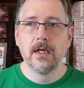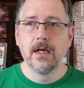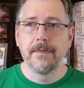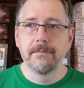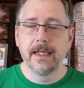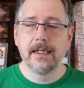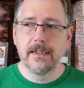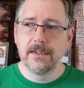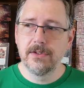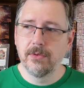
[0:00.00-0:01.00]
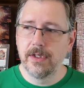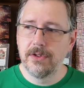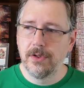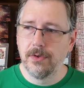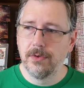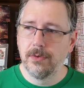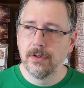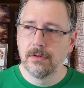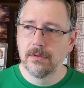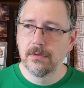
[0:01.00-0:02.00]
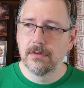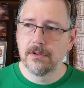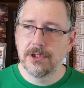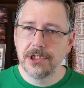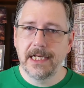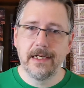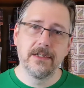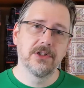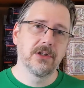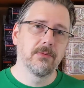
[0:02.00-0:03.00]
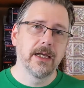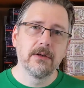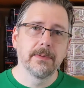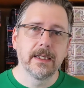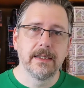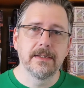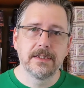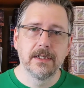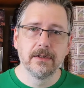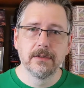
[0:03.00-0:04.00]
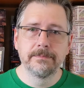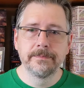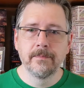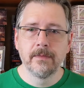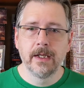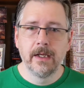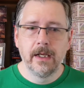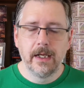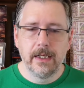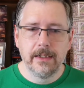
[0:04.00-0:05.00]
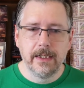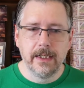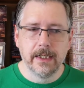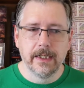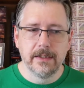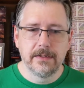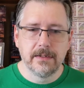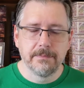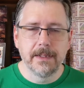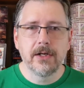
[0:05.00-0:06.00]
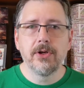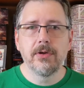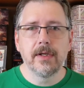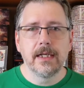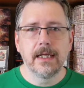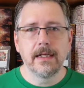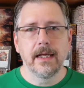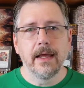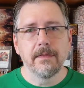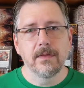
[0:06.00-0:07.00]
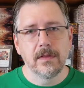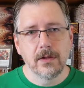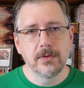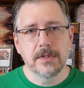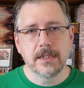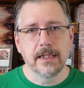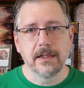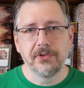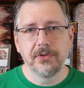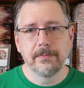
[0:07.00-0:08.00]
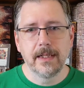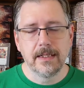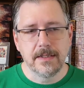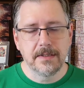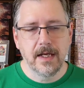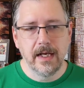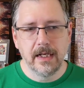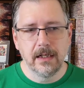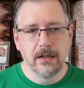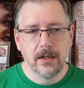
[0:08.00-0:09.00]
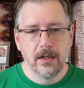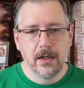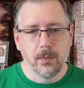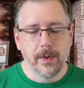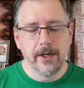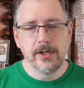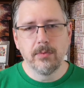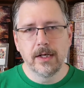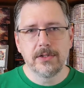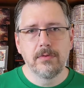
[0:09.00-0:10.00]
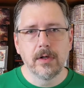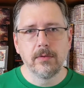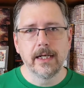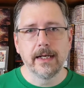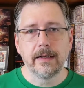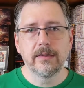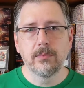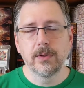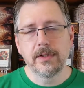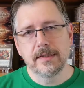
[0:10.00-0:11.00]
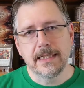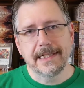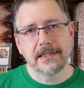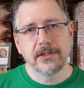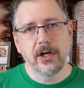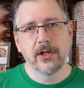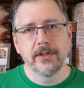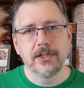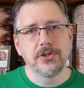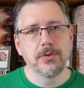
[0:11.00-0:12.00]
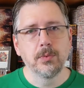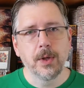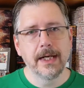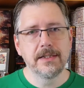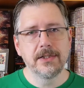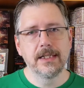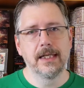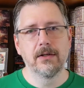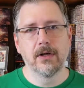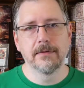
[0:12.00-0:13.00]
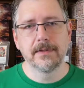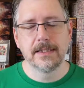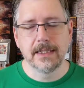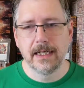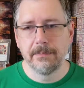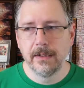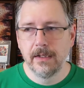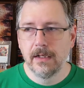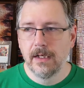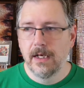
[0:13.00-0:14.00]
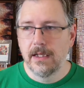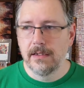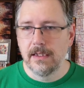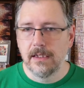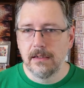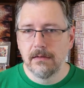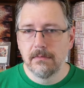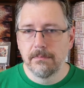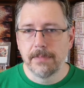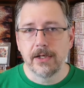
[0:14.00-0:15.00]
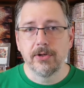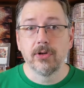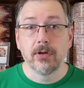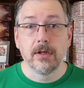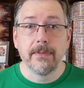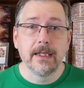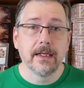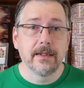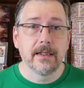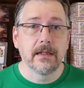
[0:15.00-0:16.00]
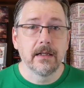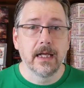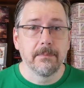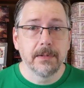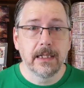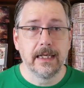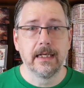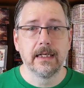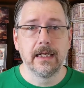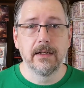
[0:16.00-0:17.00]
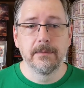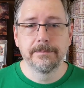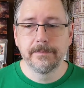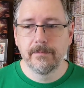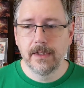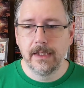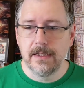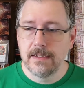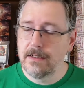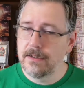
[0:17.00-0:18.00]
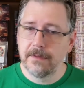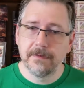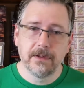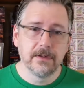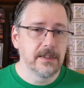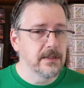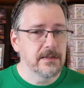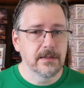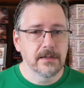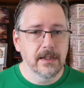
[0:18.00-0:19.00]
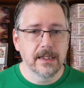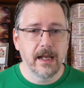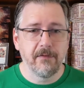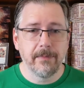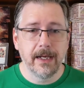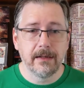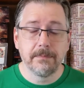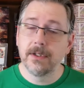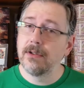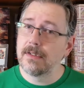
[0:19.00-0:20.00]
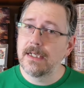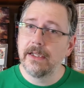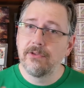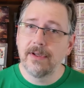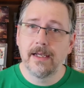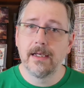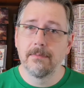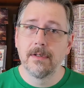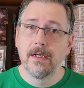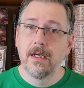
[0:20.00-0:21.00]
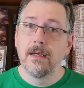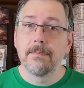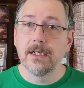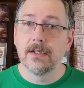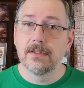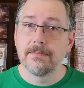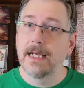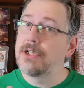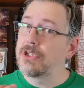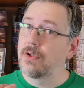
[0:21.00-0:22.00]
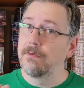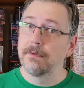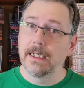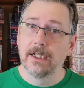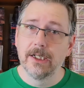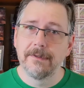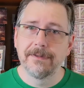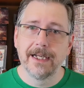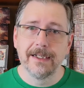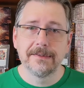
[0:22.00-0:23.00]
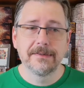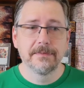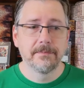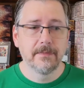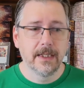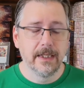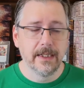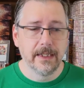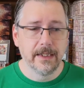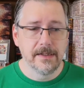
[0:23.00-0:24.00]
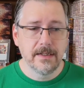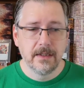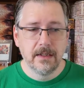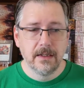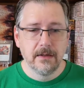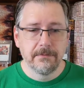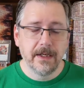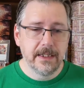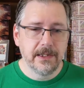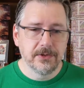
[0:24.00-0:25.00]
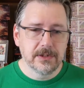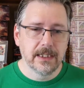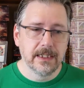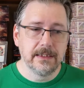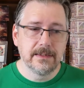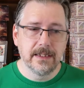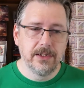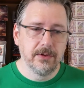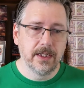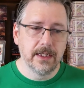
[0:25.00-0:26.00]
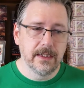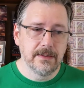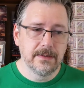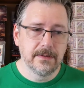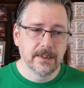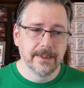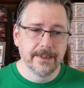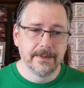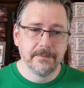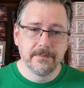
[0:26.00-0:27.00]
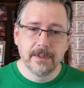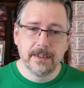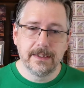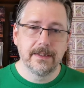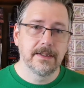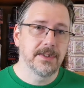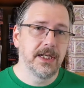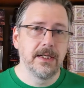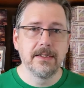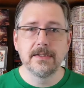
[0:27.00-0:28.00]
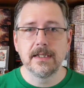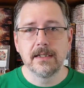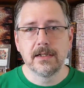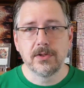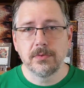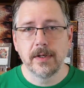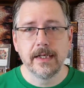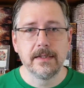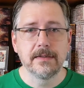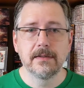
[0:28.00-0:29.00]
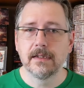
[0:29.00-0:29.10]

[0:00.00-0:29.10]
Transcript: that is going to change the way you play this hero. And the better you can get at those things and deciding where you want to go next, what's the next card that you want to get off the top, the better you're going to be, I think, at playing Kano. He's still difficult, he's still a lot of math, but you can take your time because matches go very fast. And finding those lines that you can get in the teens, get in the 20s,